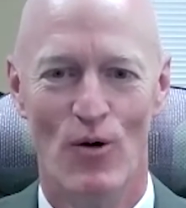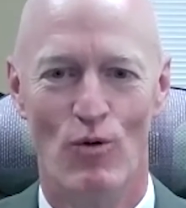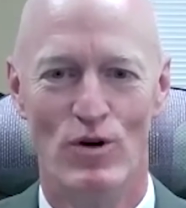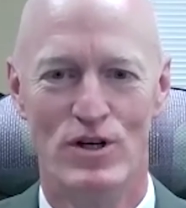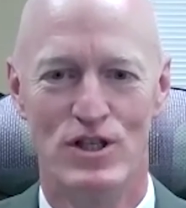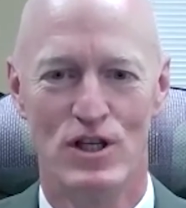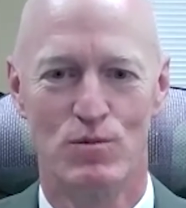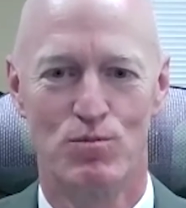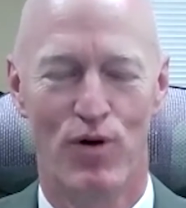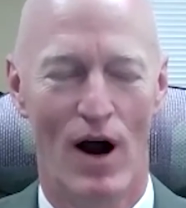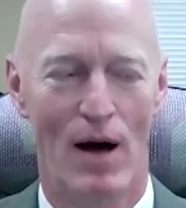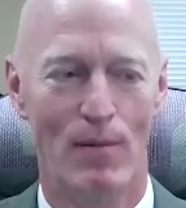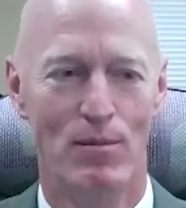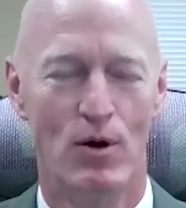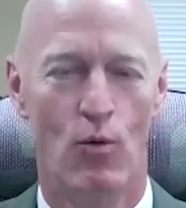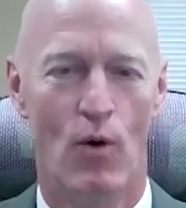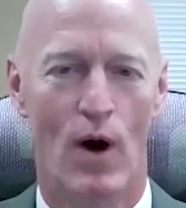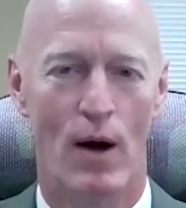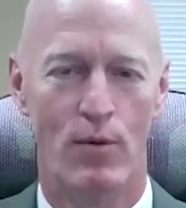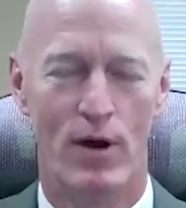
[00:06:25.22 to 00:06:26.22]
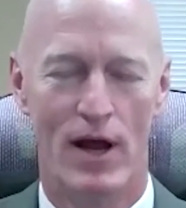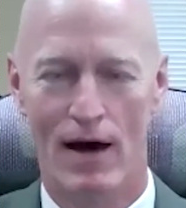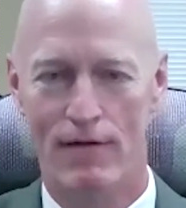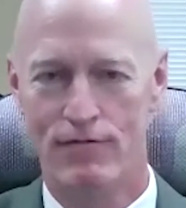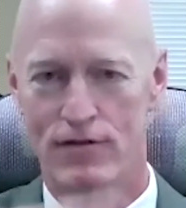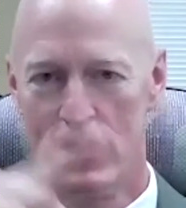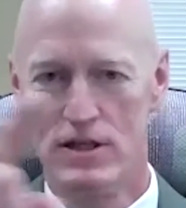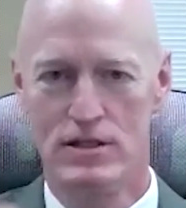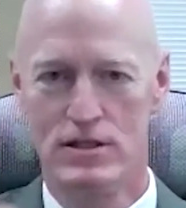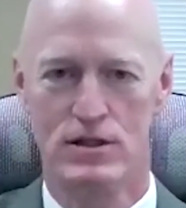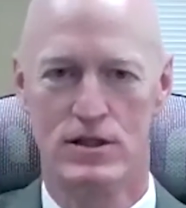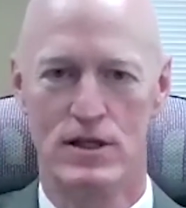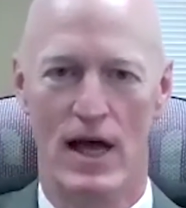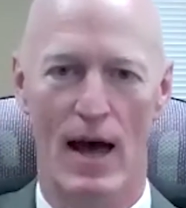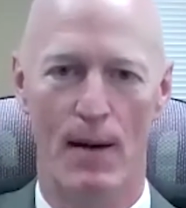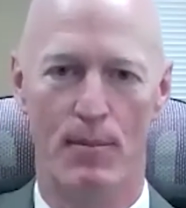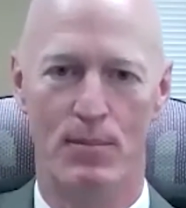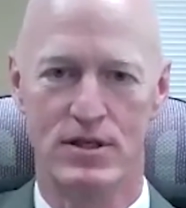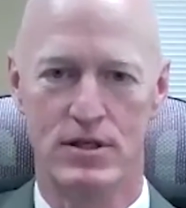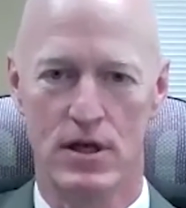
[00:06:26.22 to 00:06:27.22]
which is probably why we have these
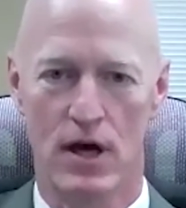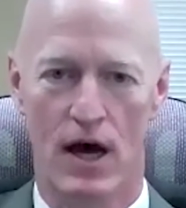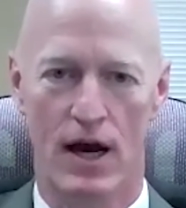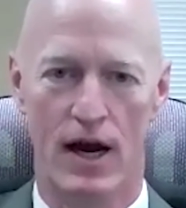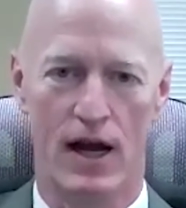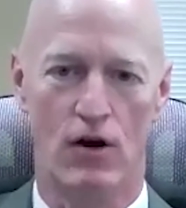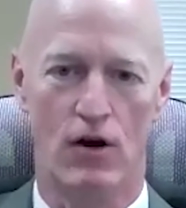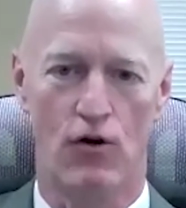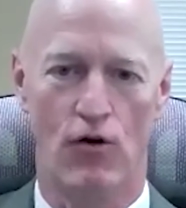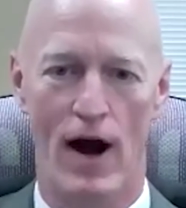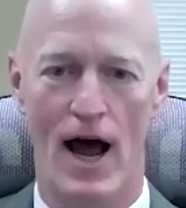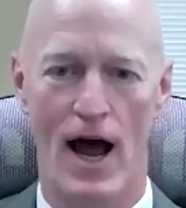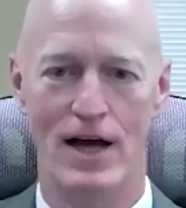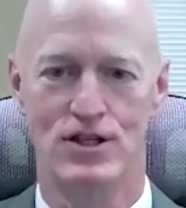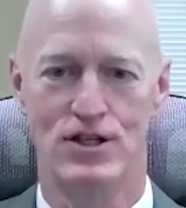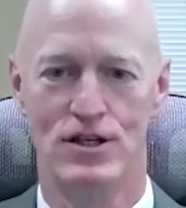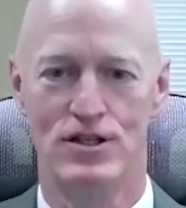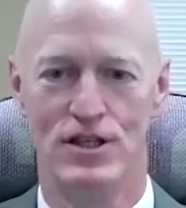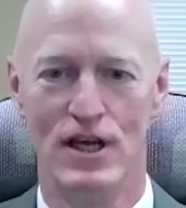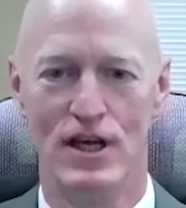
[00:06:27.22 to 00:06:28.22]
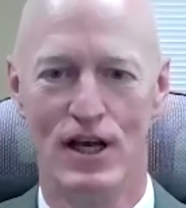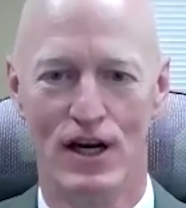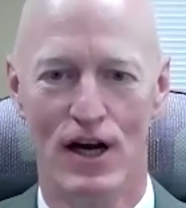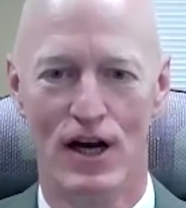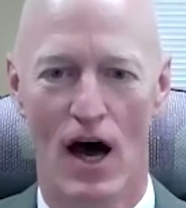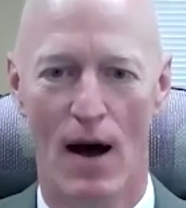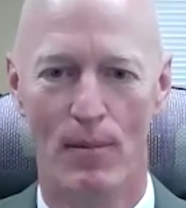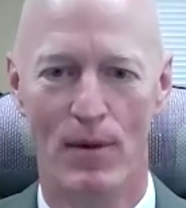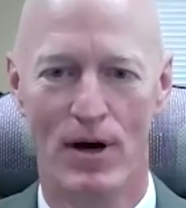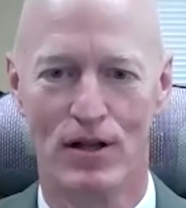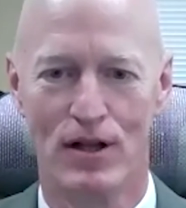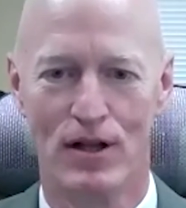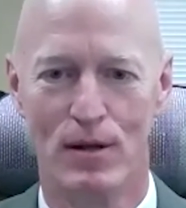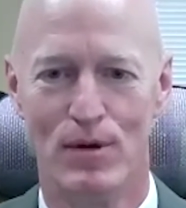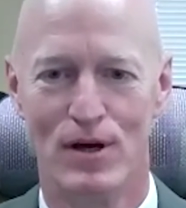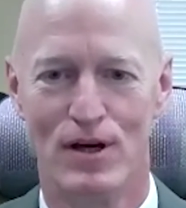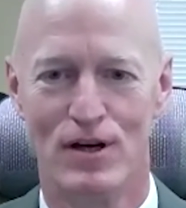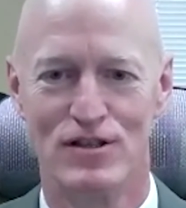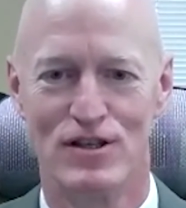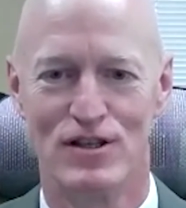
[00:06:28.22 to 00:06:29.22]
episodic crashes economically,
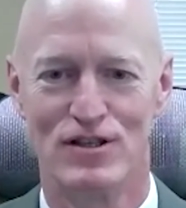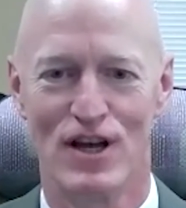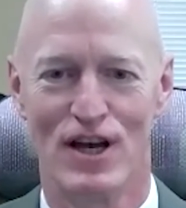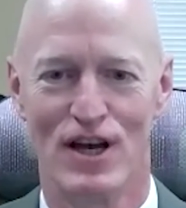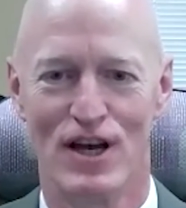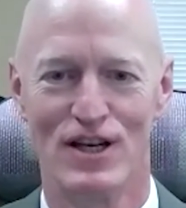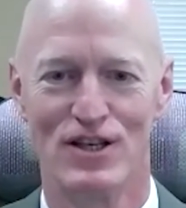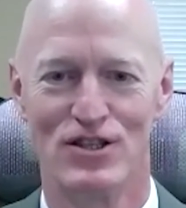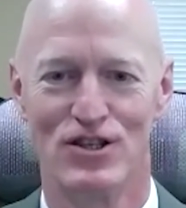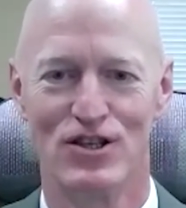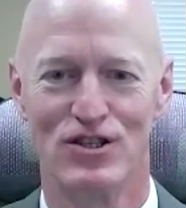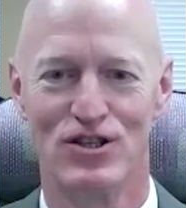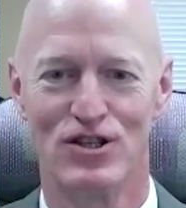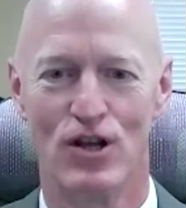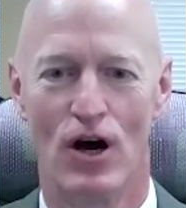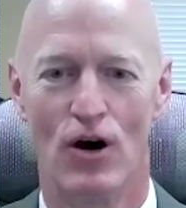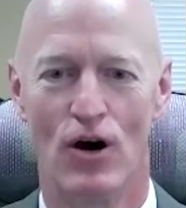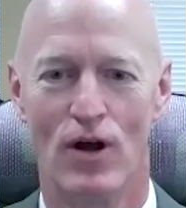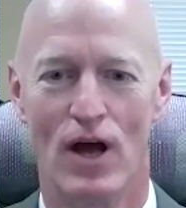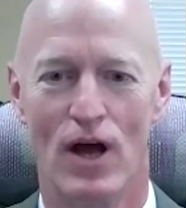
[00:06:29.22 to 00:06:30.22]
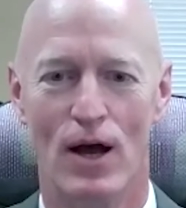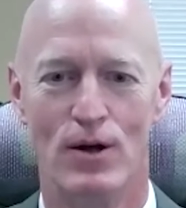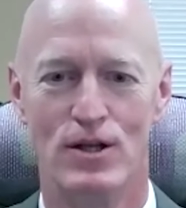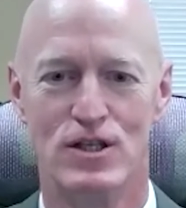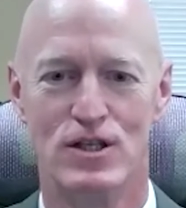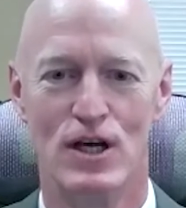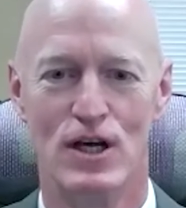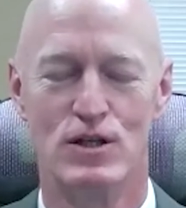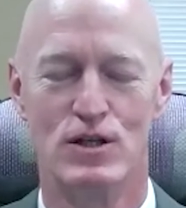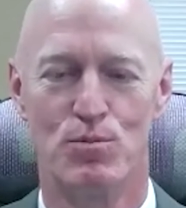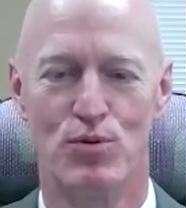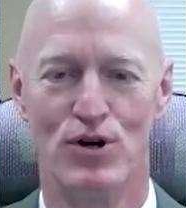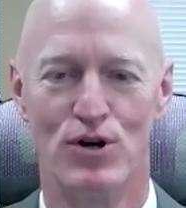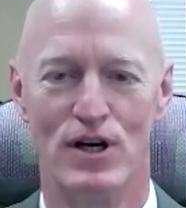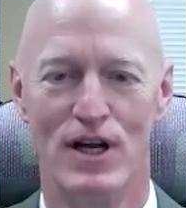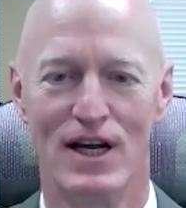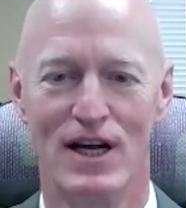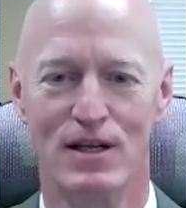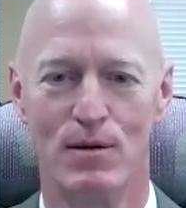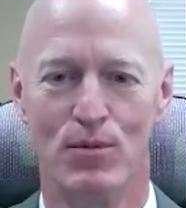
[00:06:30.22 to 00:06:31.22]
because it's like, it's just, okay, it's
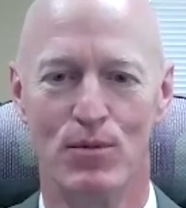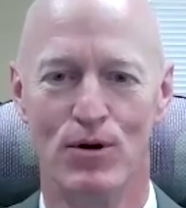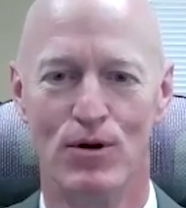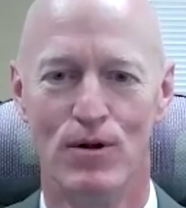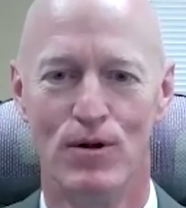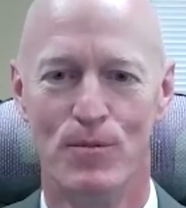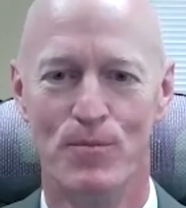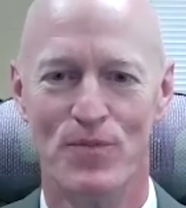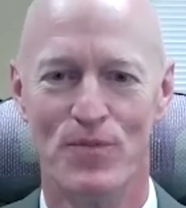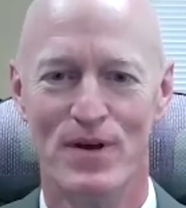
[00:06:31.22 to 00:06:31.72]
predictable.